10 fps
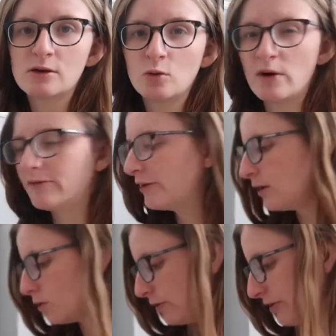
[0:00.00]
one
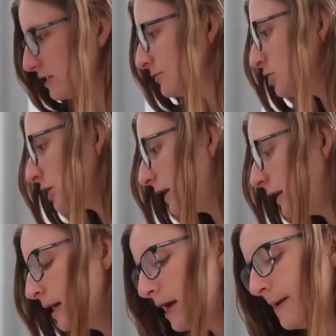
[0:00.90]
thing with this
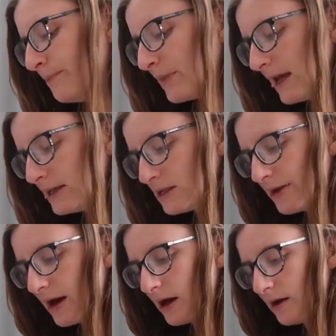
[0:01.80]
machine is
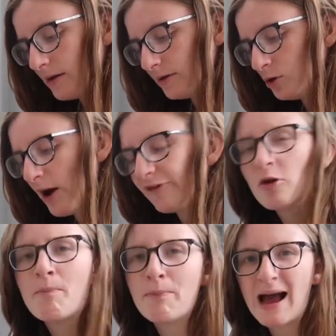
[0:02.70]
that you have
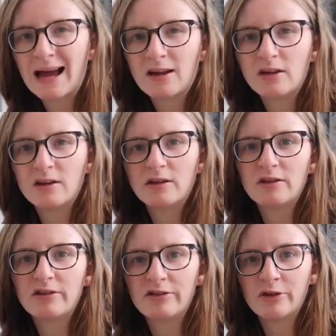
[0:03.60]
to bang
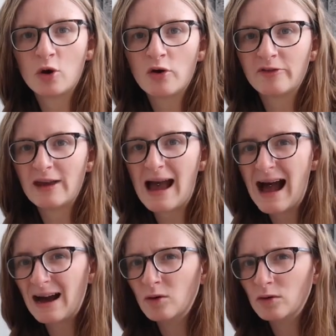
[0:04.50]
the coffee
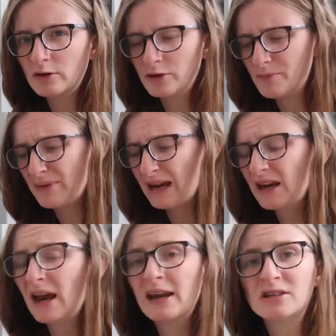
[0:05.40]
out on the bin,
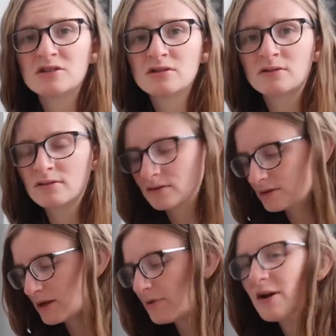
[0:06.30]
and it's
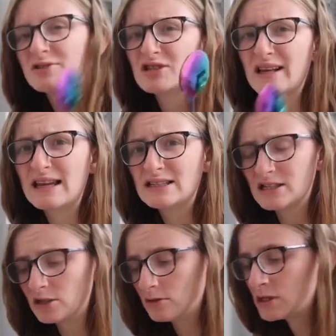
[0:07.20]
sometimes just easier
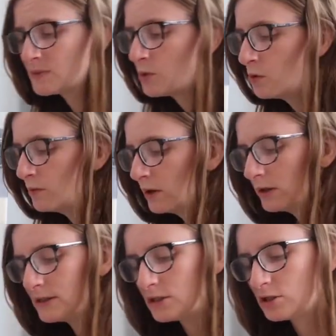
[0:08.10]
to use a spoon
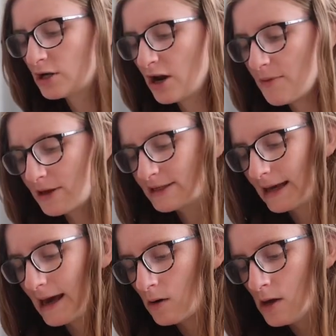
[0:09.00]
because it's just a nightmare to
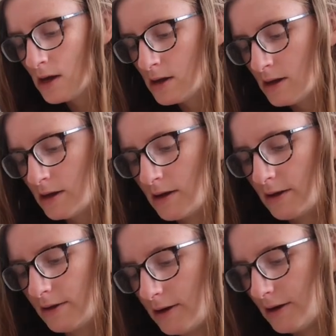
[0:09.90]
get out.
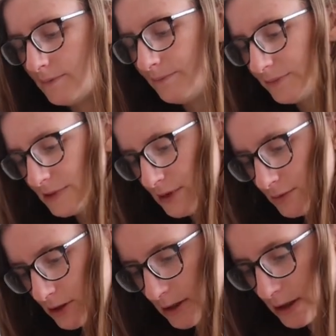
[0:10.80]
So I'm
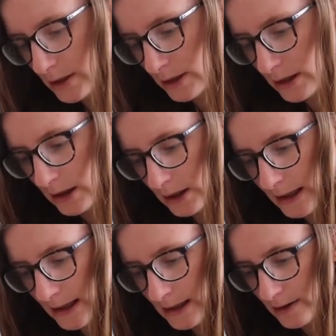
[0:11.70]
just gonna
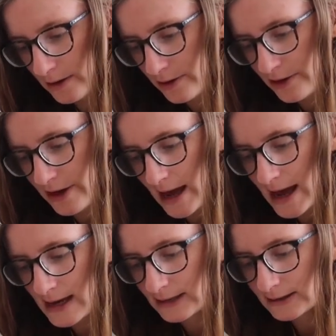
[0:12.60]
clean that,